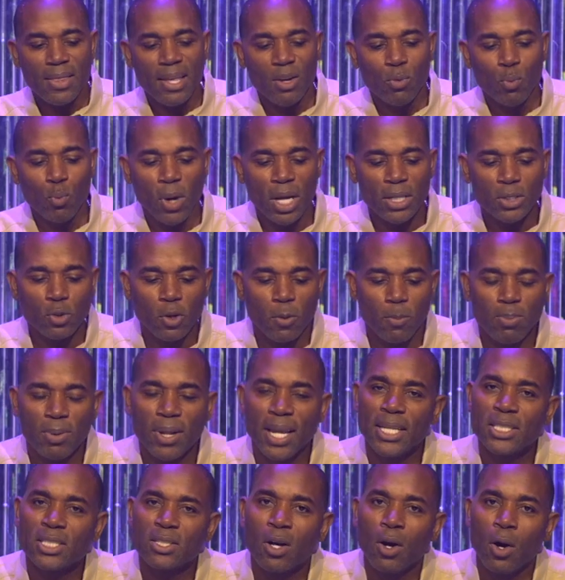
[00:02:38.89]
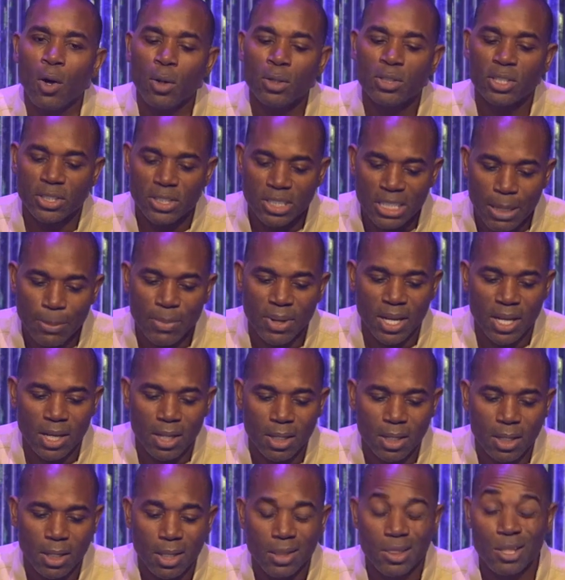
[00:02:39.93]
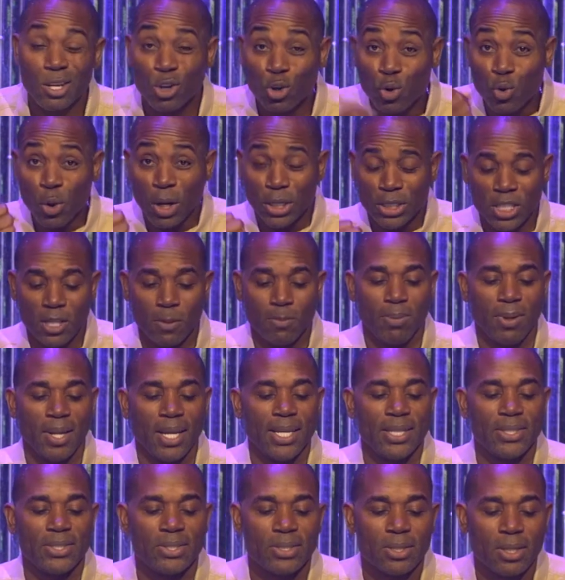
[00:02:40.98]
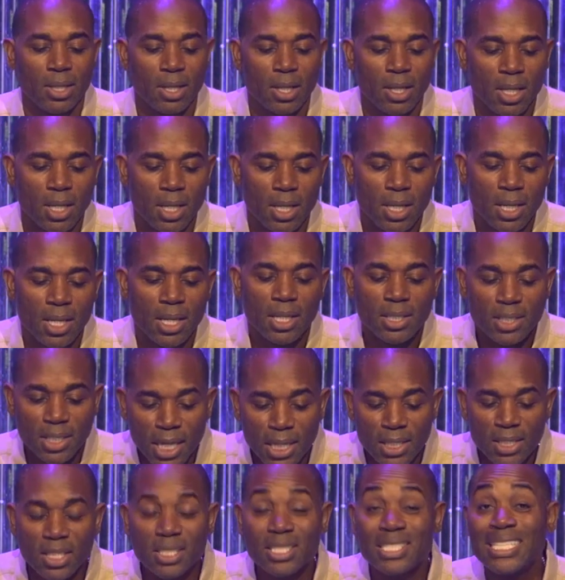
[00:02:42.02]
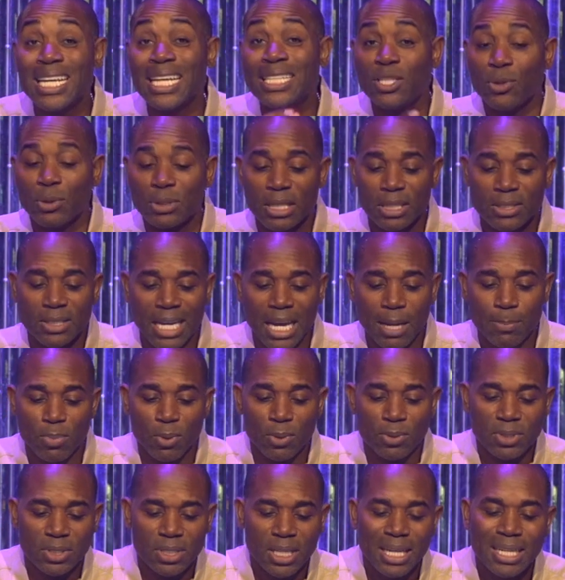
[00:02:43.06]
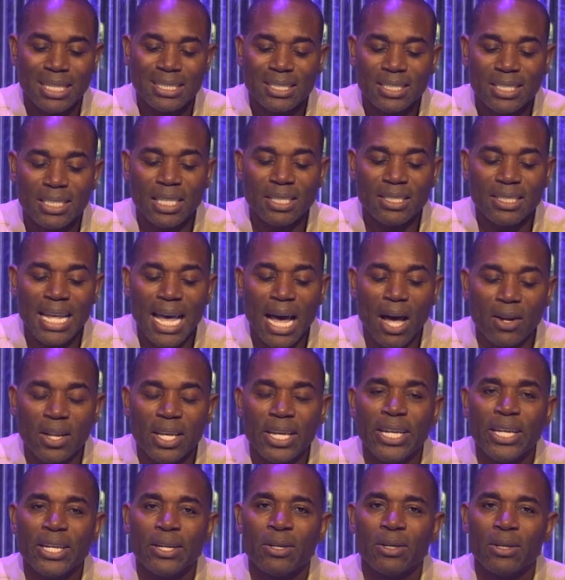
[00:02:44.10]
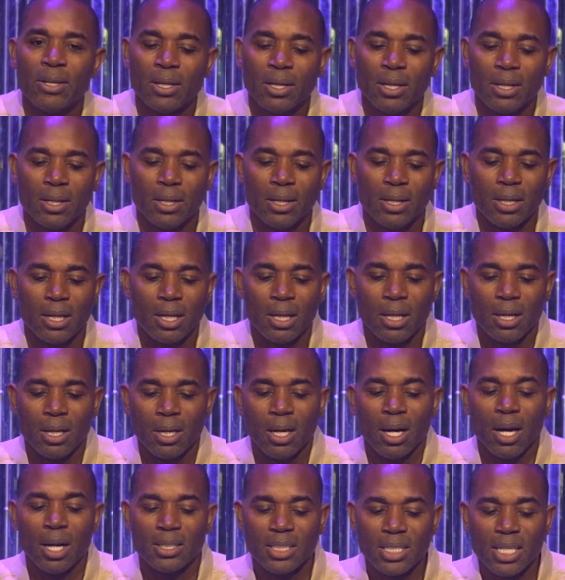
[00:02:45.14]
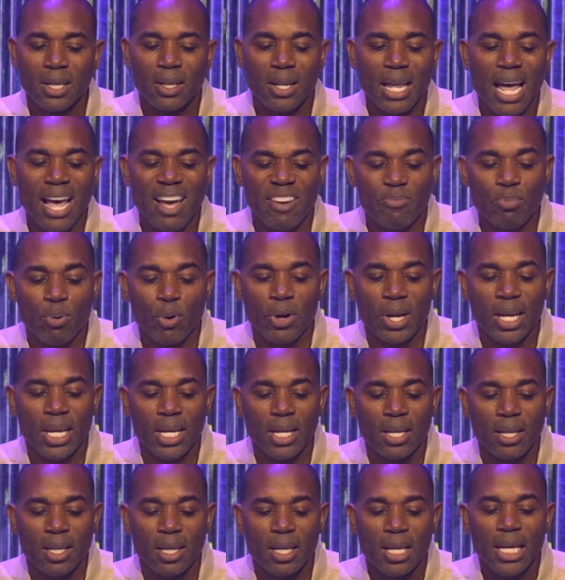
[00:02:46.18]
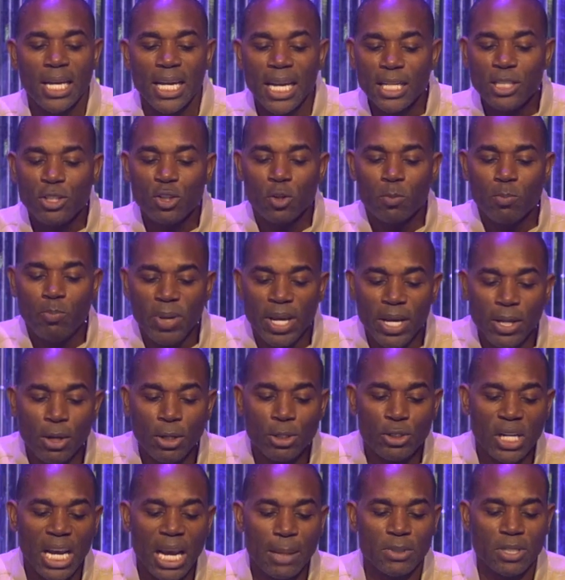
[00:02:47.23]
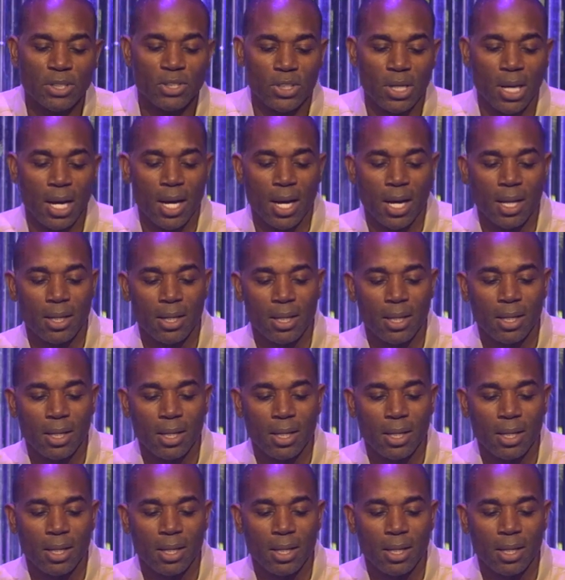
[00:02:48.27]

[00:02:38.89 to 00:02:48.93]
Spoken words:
they went to a place called Gethsemane, the crushing place. Jesus said to his disciples, 'Sit down here until I have prayed.' He took Peter, James, and John,